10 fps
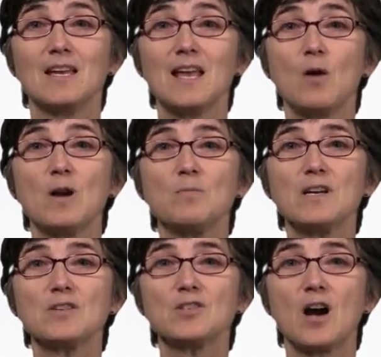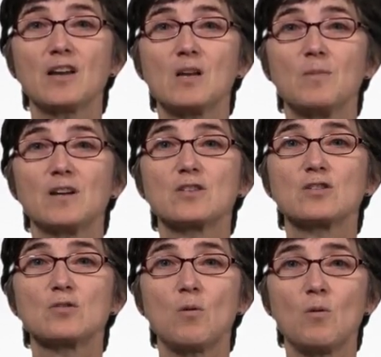Now, when we are talking about a
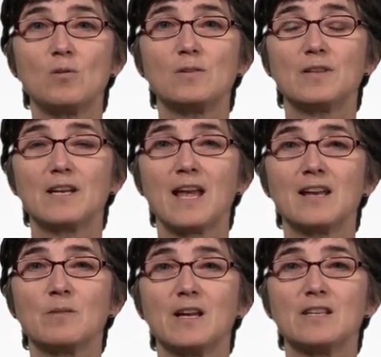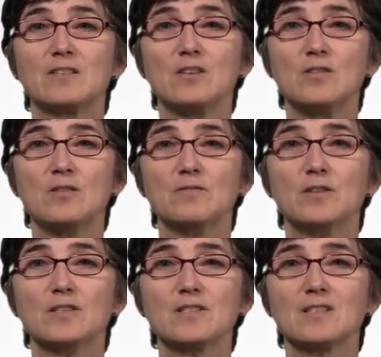soul that animates the
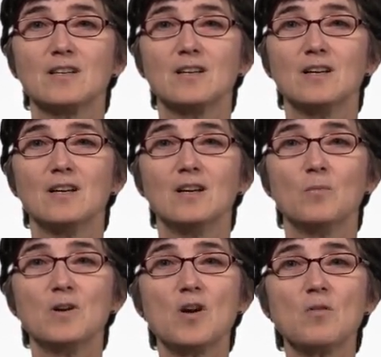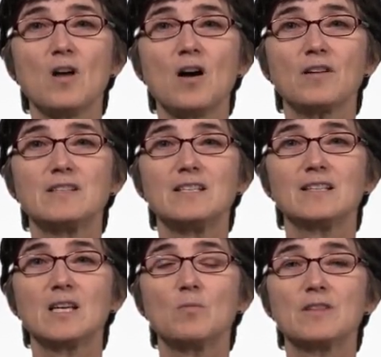universe, we're no longer
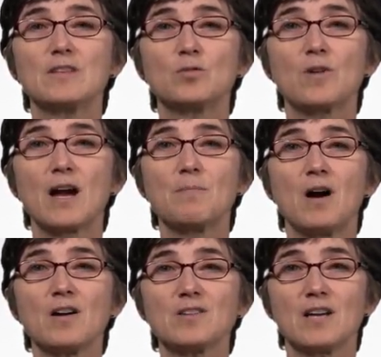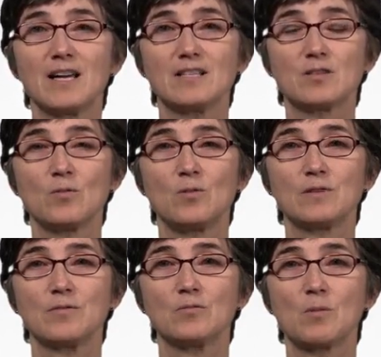dealing with the tripartite
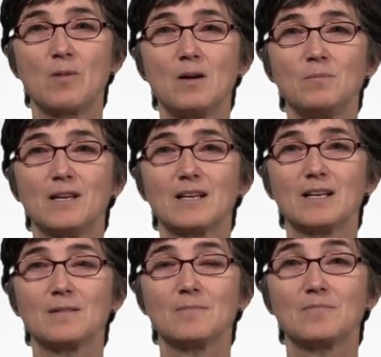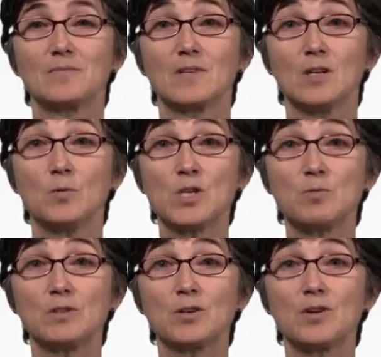soul of the Republic,
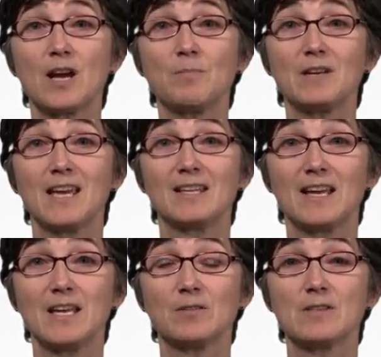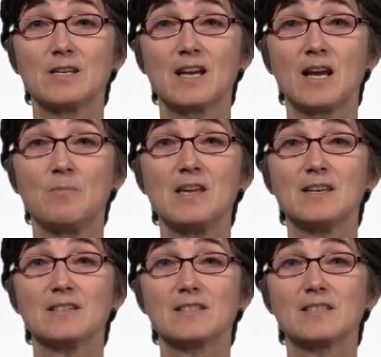which will turn up again later in the
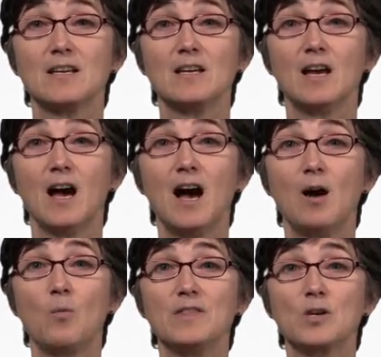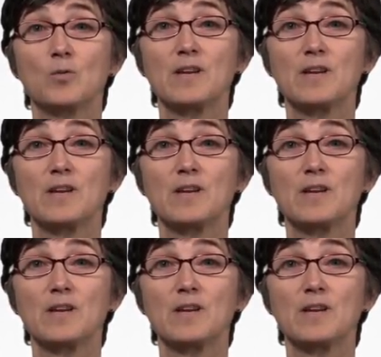Timaeus uh, when the